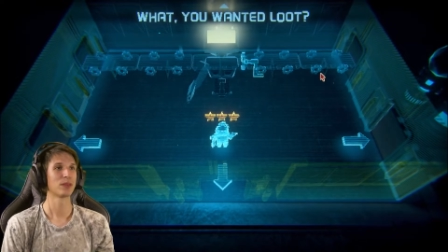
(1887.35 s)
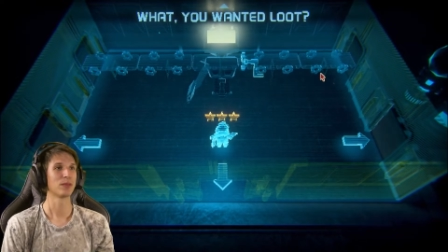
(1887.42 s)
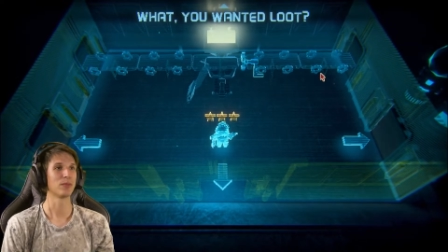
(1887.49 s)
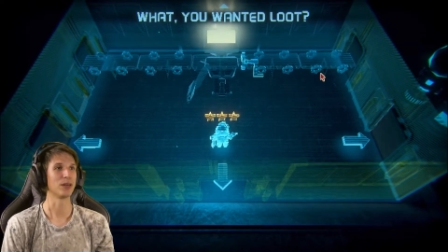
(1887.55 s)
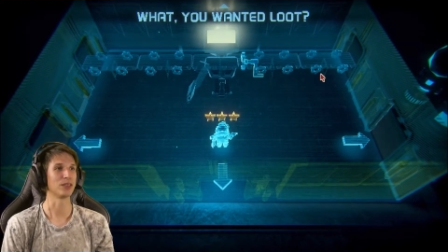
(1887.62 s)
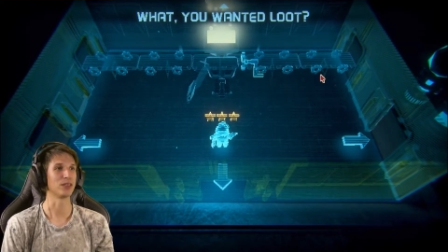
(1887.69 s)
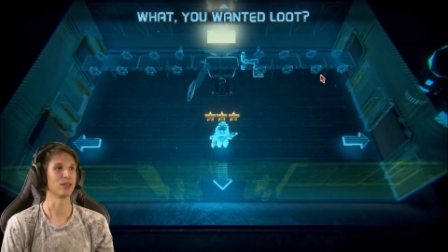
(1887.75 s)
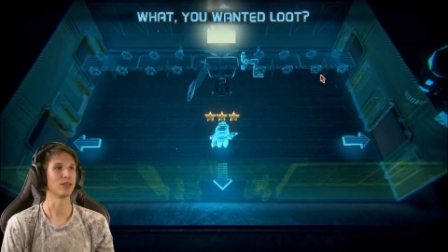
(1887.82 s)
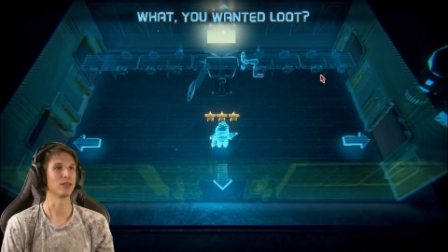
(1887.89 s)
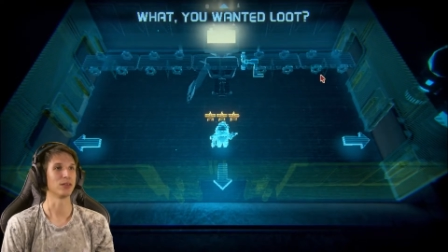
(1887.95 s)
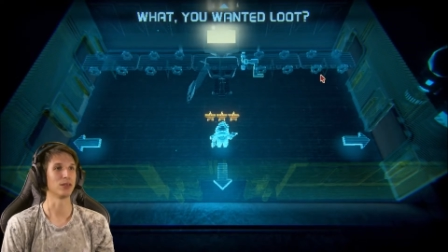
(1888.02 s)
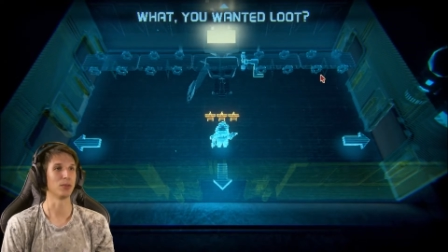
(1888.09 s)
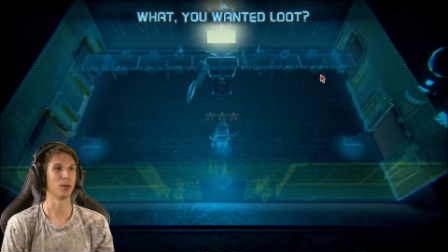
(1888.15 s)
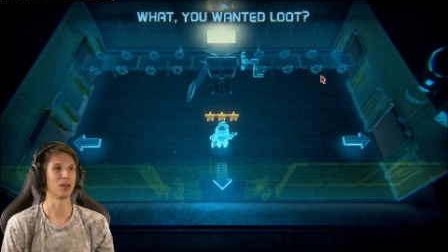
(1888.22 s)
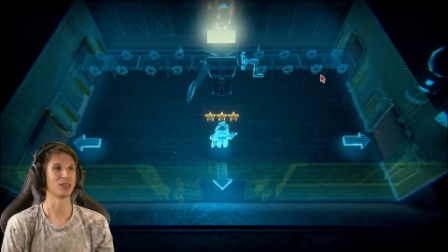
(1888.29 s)
What,
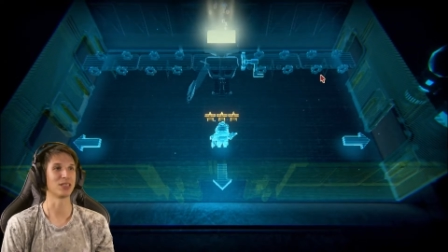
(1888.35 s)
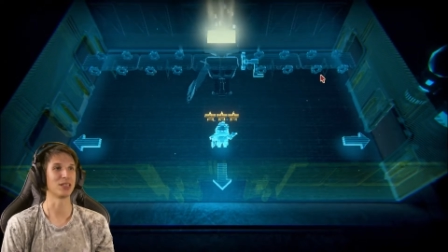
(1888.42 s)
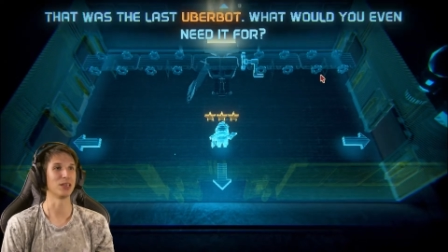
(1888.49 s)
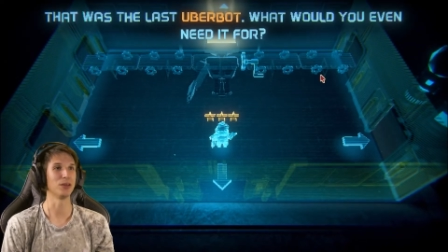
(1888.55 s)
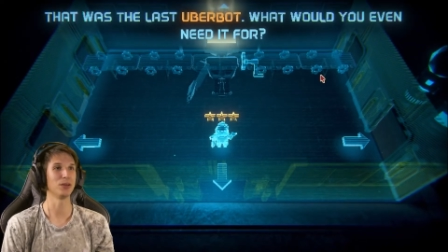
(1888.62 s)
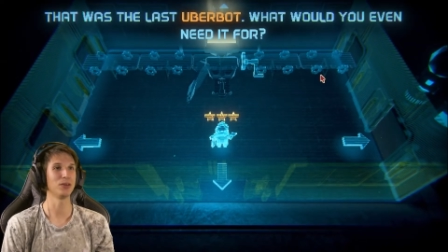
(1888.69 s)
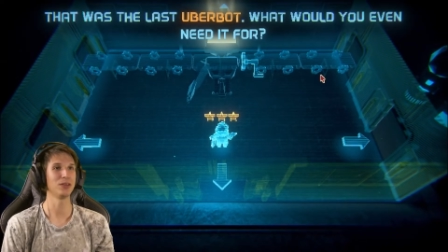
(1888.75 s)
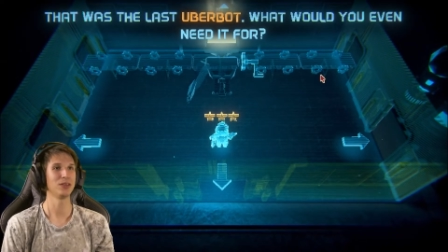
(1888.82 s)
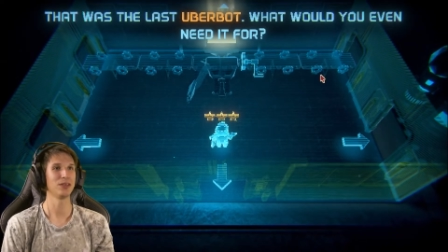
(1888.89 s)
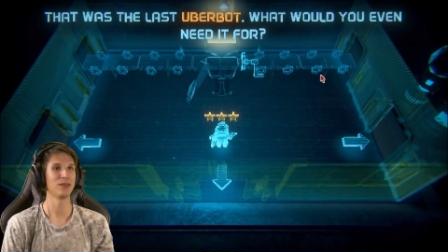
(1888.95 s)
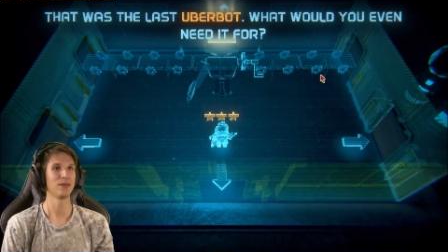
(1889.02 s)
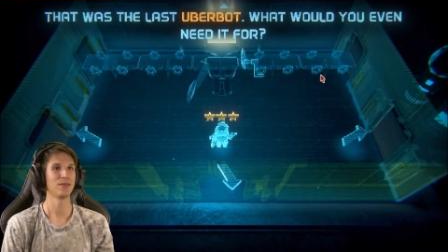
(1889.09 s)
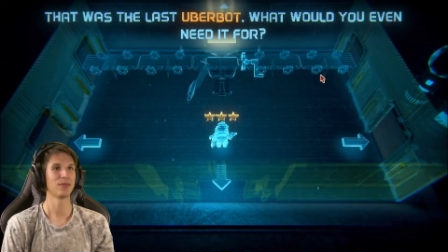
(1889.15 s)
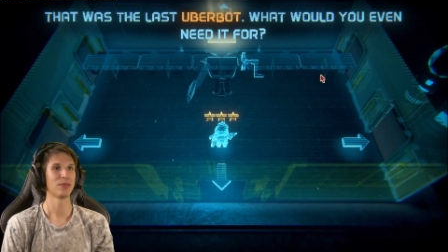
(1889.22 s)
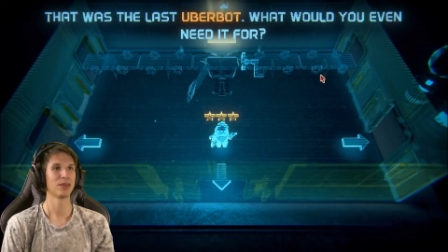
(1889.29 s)
you want to do?
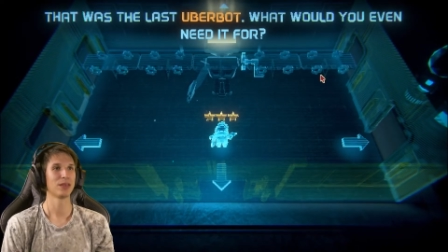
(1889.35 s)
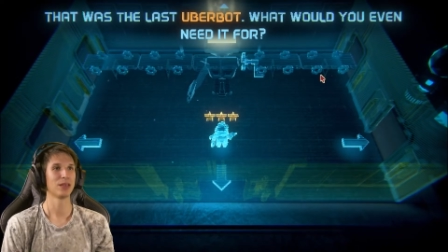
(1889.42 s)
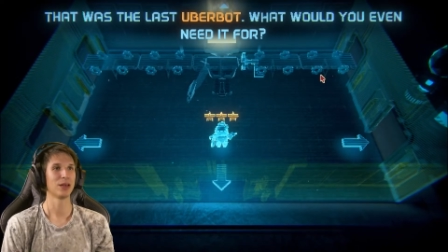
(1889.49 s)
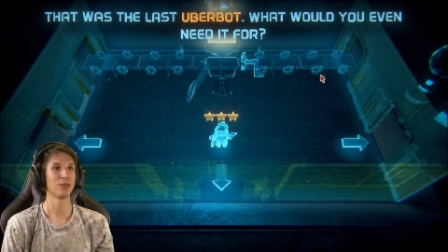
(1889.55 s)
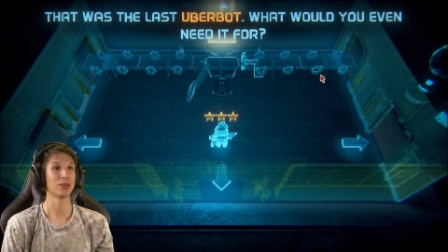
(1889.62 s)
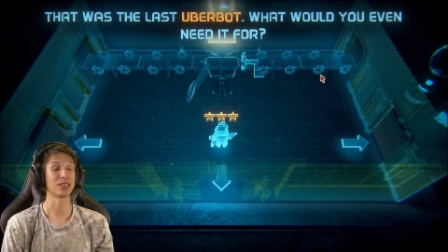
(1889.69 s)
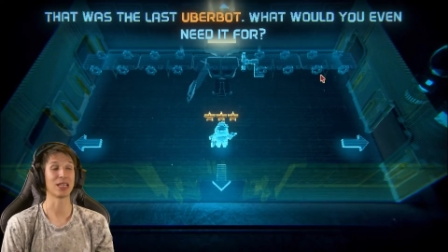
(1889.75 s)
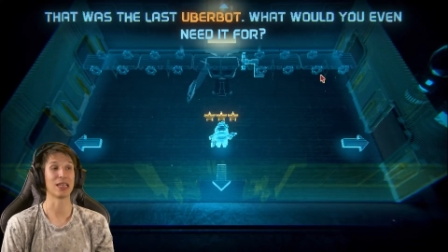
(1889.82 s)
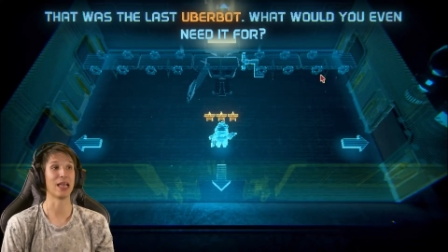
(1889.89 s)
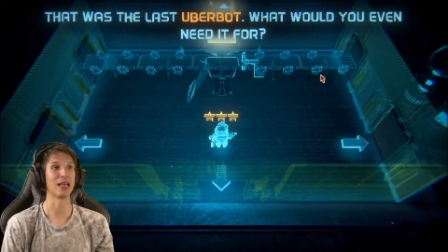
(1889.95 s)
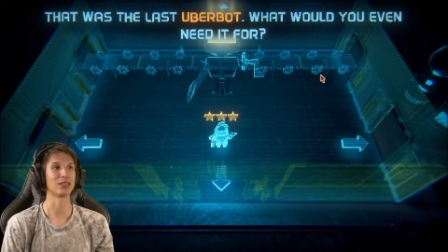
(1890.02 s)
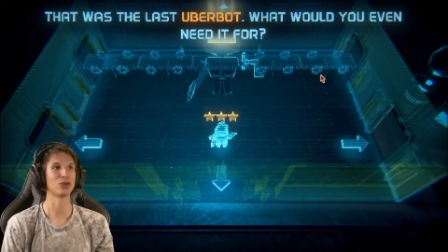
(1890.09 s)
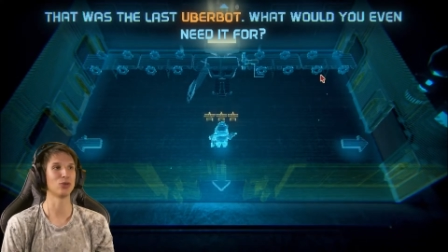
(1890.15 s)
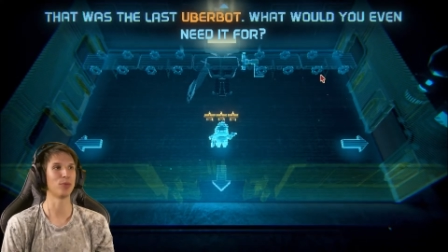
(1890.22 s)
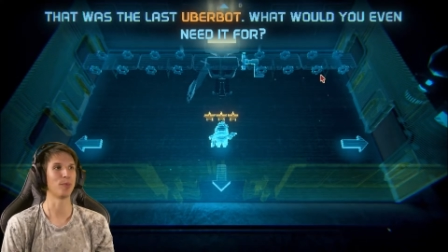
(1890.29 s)
That was the
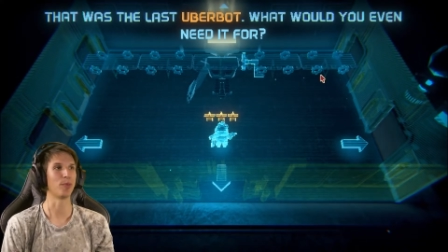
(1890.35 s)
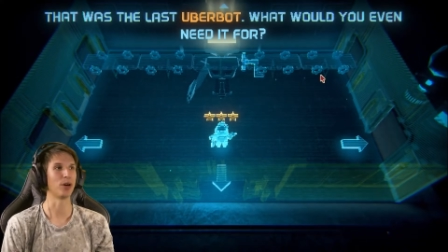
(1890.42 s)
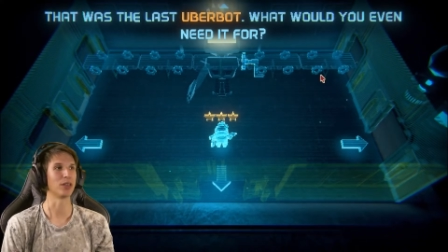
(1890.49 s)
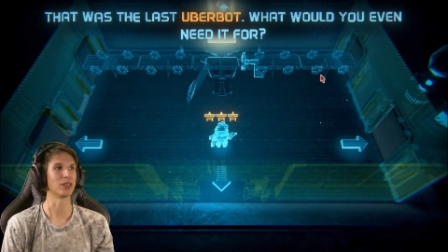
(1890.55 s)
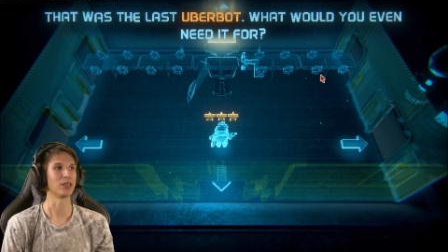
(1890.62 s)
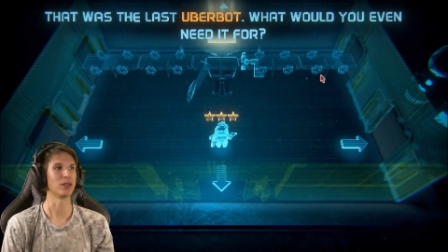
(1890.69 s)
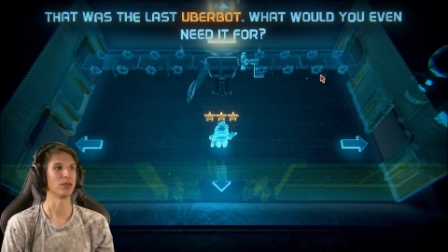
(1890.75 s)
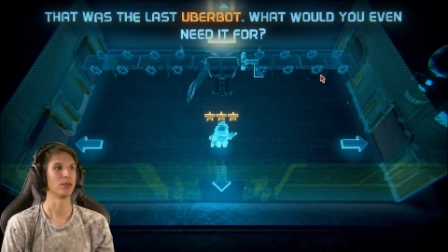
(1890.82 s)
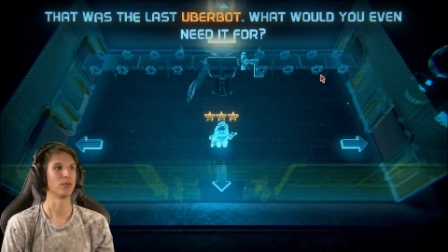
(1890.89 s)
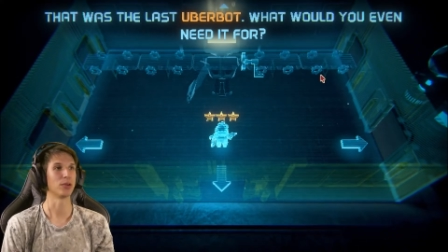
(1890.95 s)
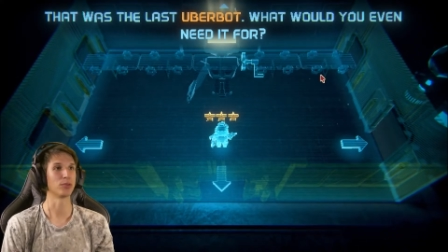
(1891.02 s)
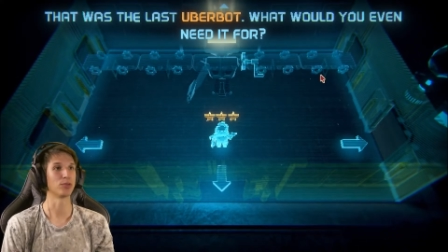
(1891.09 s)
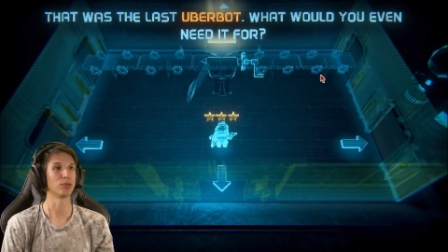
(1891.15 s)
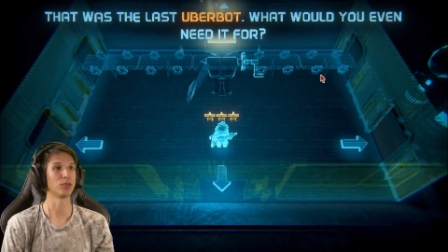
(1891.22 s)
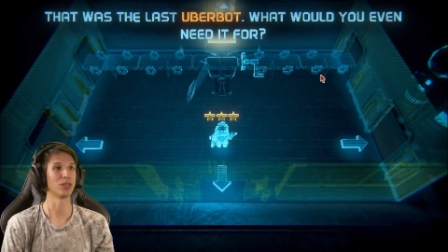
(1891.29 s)
last Uberbot.
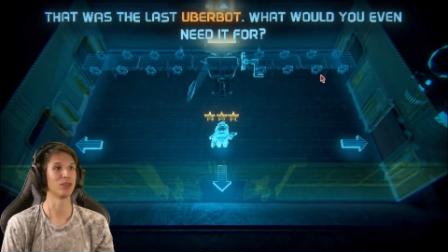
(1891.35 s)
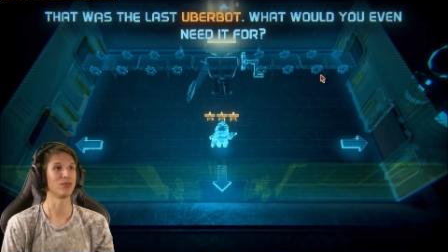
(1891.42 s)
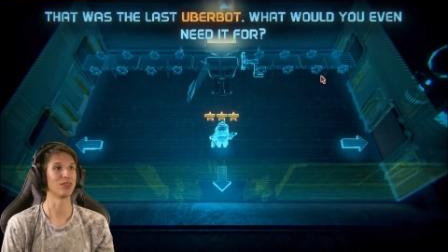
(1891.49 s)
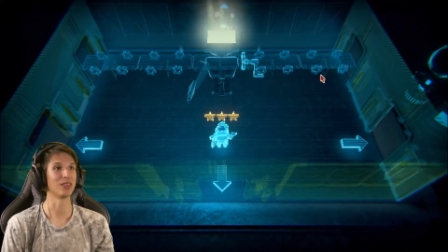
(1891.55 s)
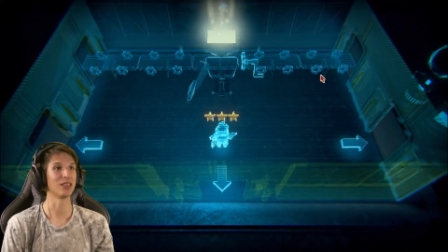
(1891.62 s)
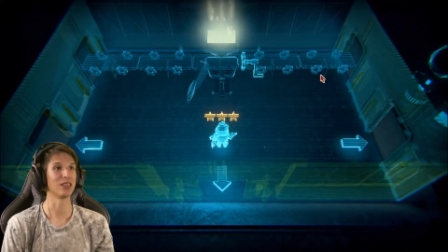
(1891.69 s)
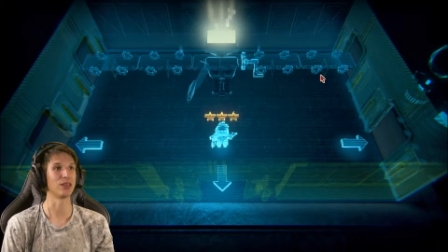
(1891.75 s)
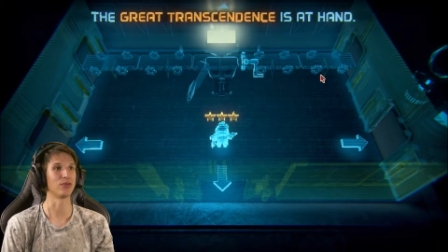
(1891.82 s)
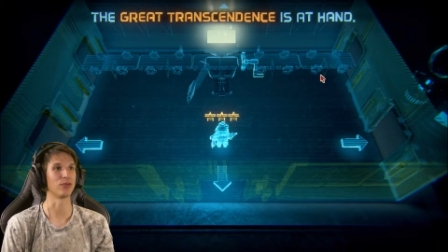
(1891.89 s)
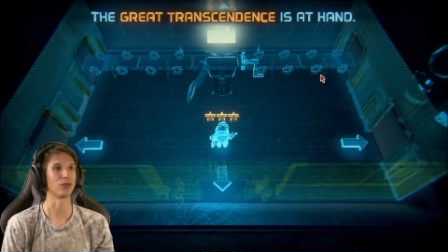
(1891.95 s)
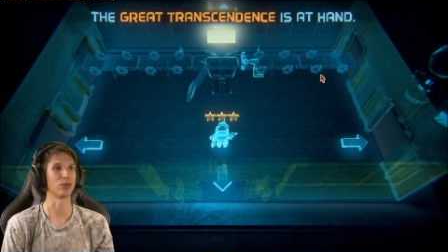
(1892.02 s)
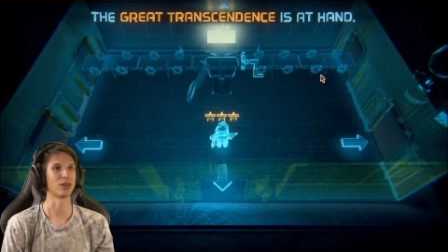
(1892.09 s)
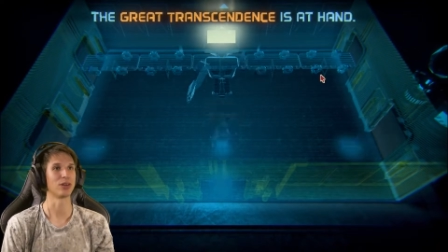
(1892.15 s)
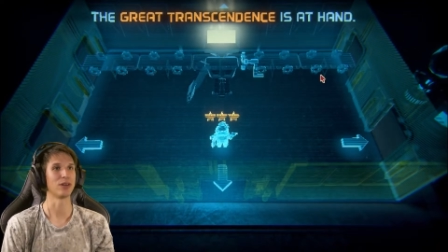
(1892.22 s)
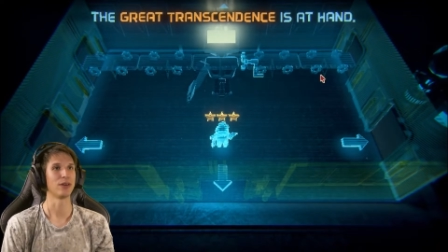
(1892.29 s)
What would you even need it
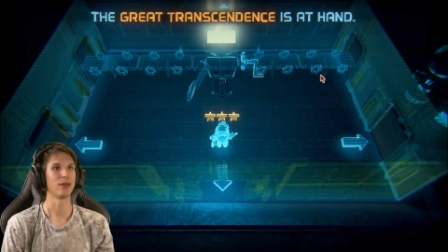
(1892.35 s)
for?